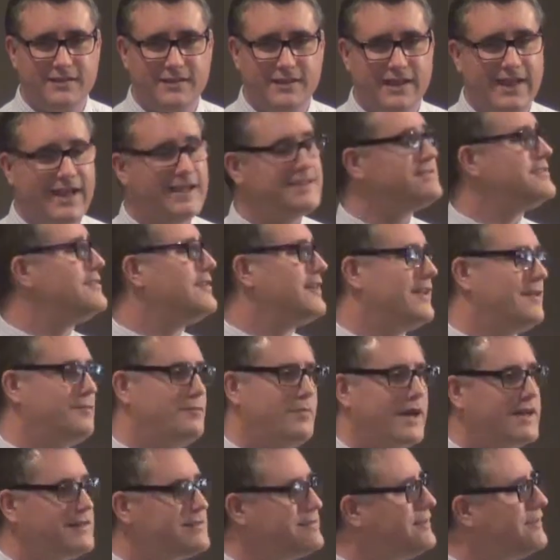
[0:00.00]
That's the
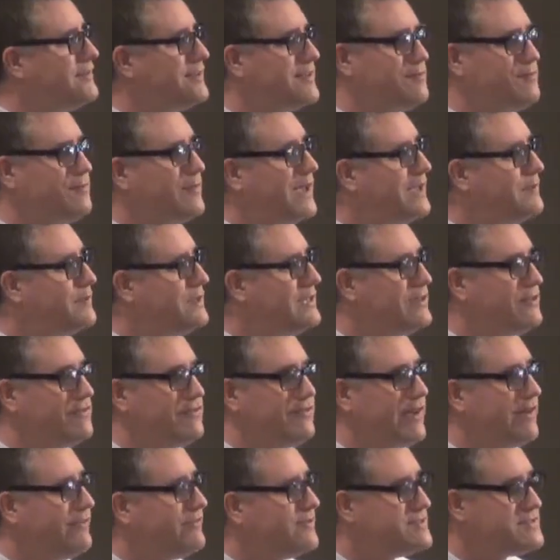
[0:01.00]
best looking baby
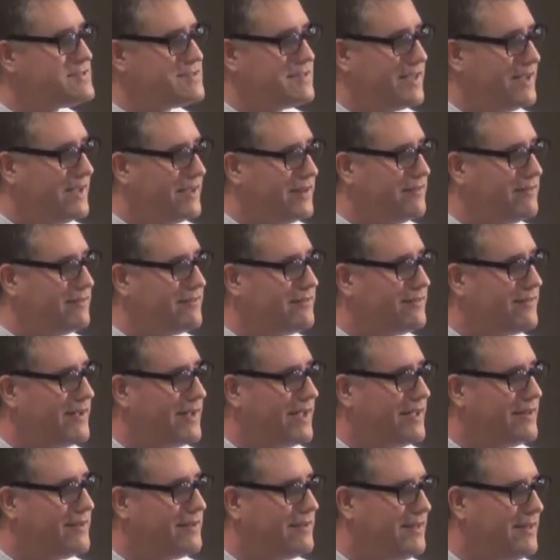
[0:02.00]
you've ever seen,
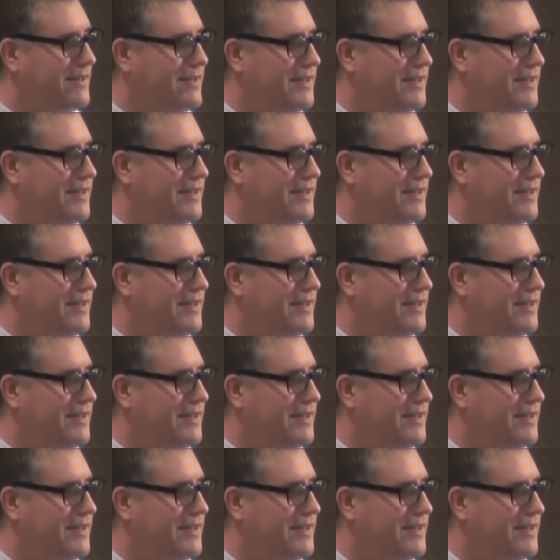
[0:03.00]
right?